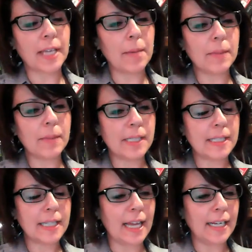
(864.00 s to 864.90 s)

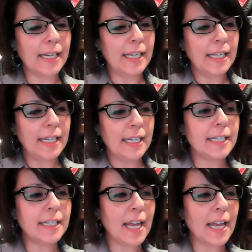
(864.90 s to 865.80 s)
campuses that
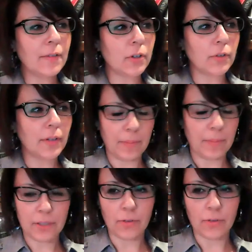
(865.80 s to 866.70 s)
didn't have curriculum
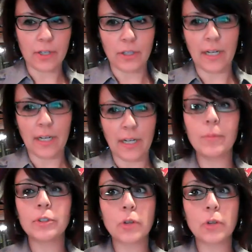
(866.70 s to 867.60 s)
integration, I
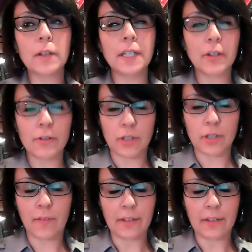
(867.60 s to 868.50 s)
would strongly encourage that
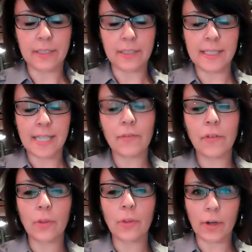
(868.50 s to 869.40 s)
the faculty stay
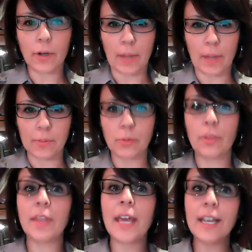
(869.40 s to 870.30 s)
for the workshop so
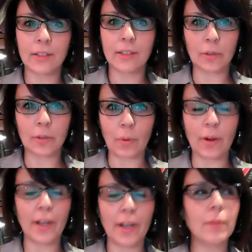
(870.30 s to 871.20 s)
they could learn
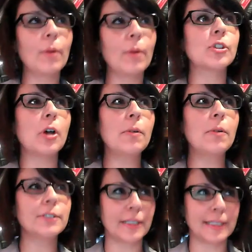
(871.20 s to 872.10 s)
more. And what was
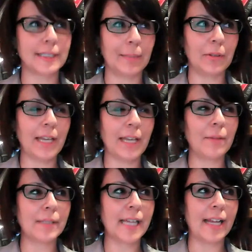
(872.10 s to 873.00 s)
so interesting about
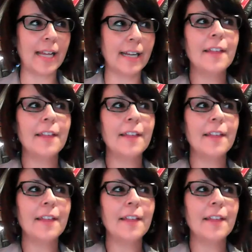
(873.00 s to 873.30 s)
that was that